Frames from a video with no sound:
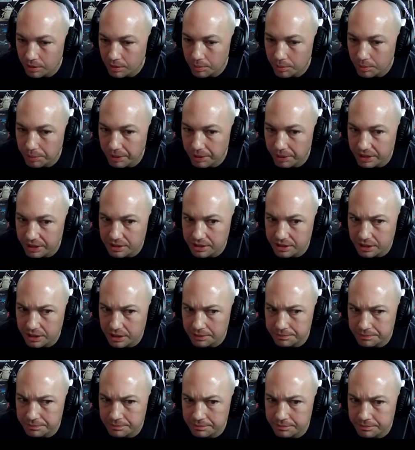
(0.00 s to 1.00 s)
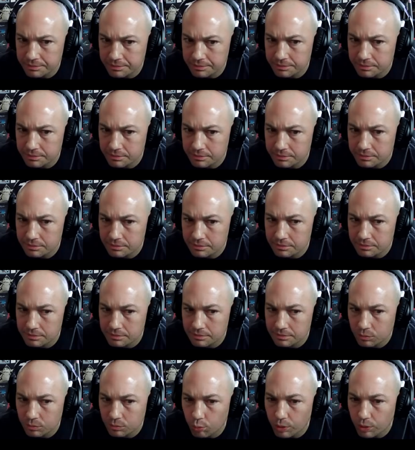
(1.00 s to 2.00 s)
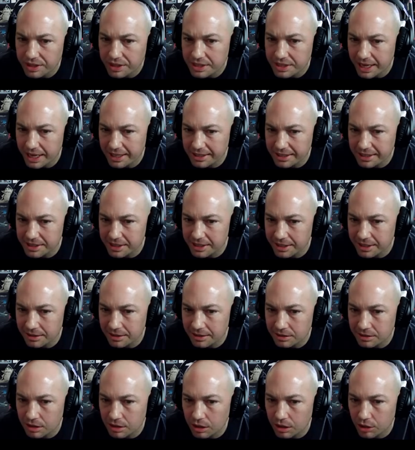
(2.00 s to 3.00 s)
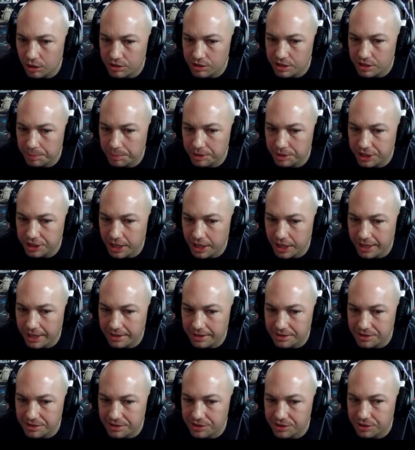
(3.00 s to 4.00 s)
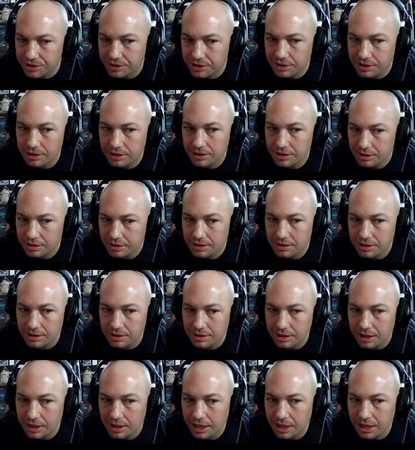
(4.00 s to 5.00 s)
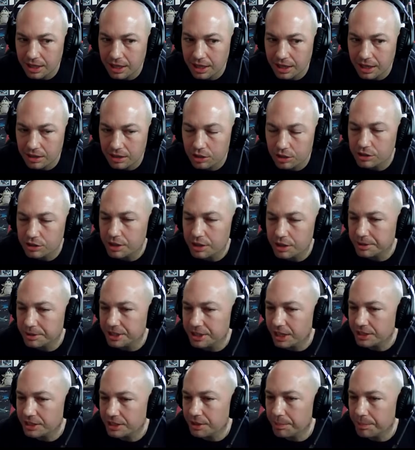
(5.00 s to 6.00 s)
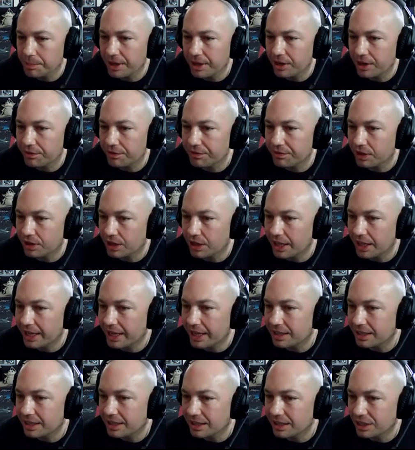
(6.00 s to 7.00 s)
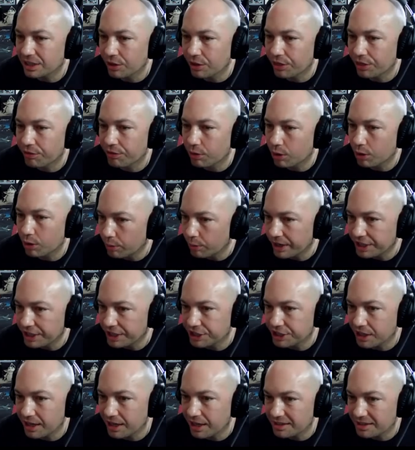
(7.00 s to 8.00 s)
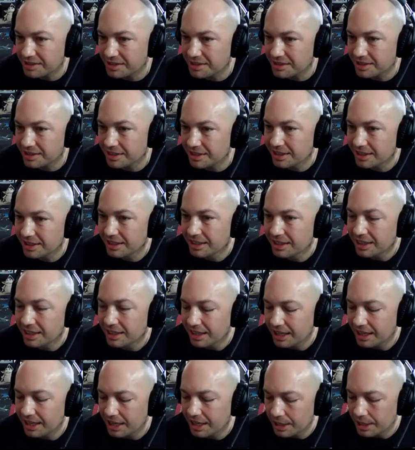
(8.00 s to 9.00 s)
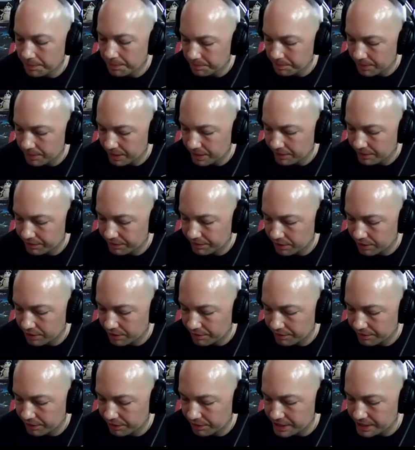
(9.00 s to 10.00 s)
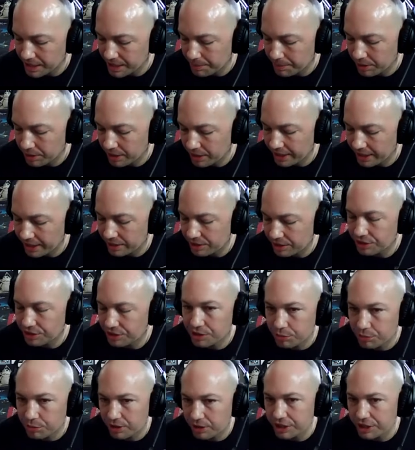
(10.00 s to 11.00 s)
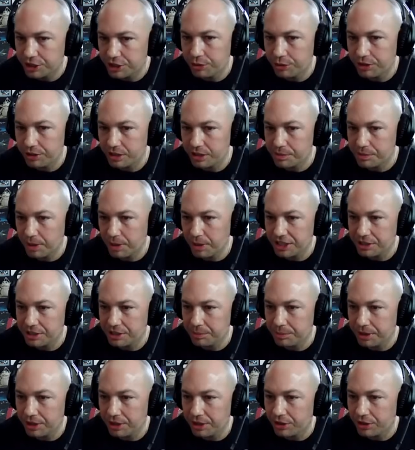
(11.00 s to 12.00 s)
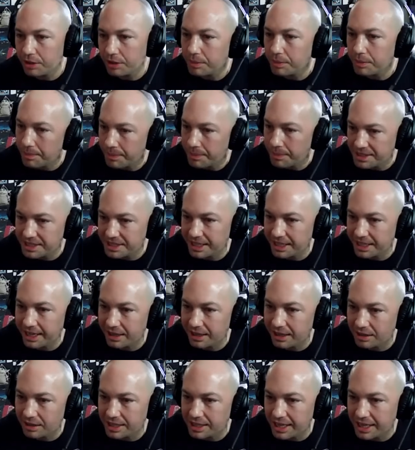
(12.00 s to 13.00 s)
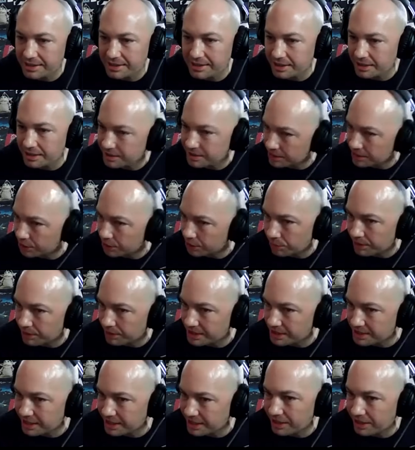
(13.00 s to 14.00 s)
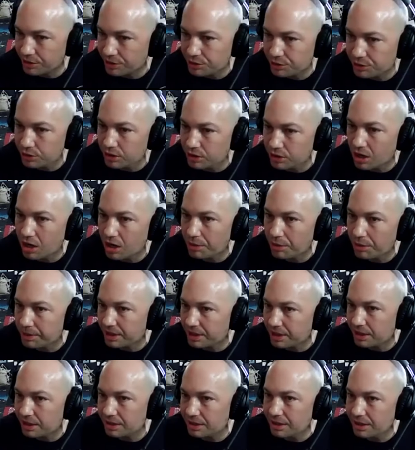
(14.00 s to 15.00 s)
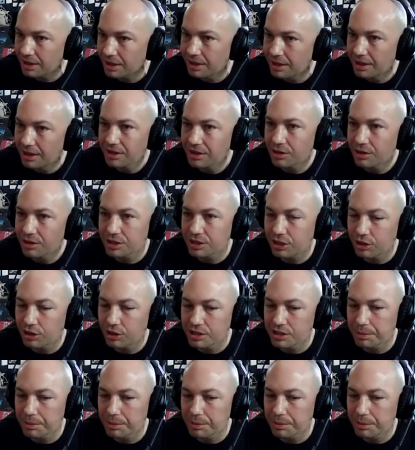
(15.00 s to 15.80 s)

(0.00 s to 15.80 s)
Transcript: But with dancing, close-up shots are better for like little throwaway shots. Like for example, like you just want to show an expression, but you're going to be missing out on dancing, so you don't want to stay there too long. But those close-up